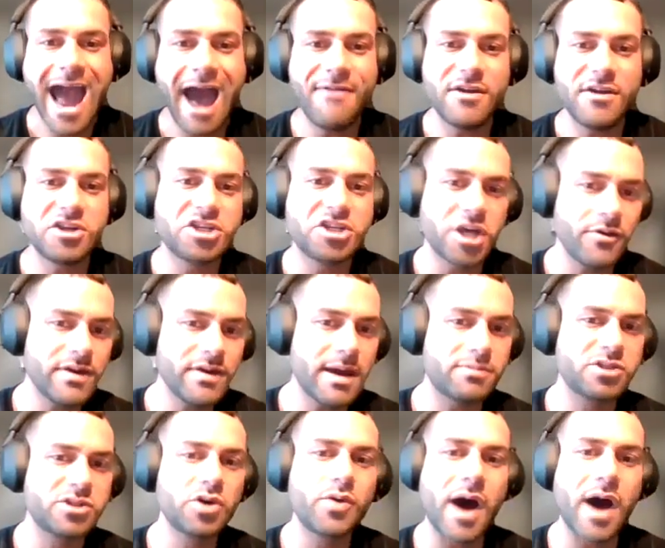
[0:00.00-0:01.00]
and then share the
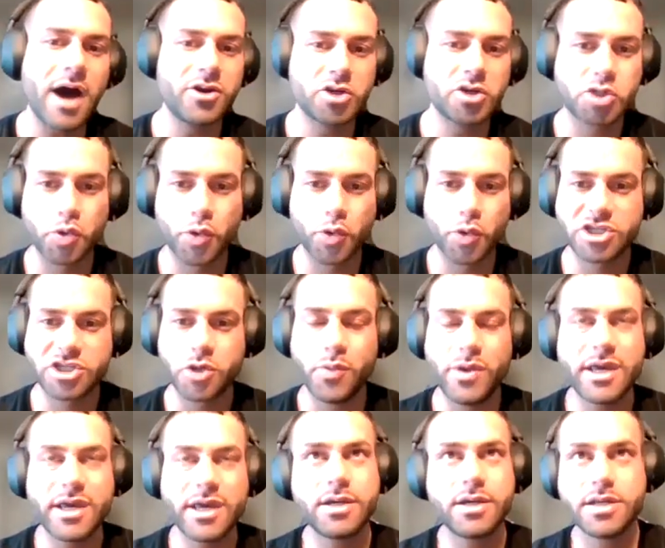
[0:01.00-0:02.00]
episode on your stories so
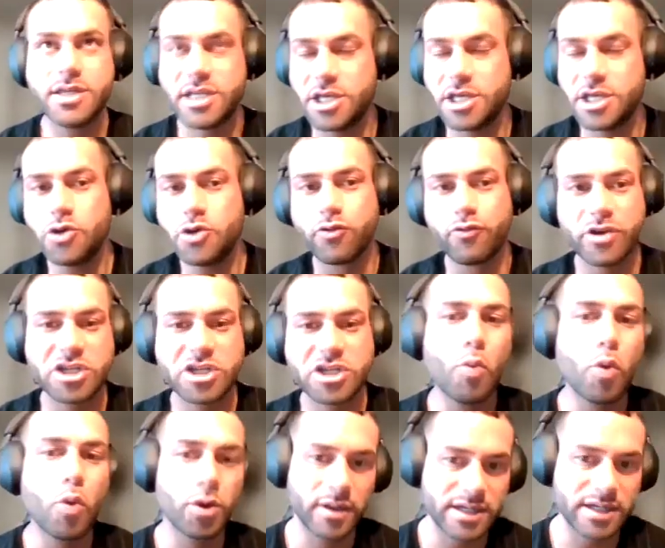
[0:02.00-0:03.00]
we can continue to
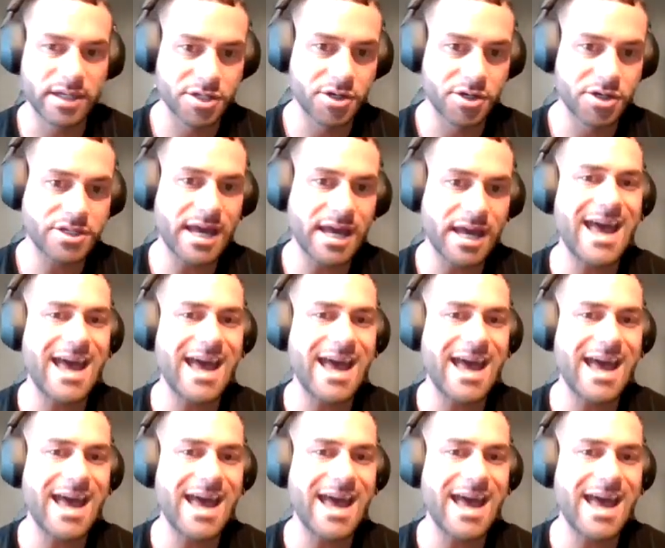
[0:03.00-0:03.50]
reach more listeners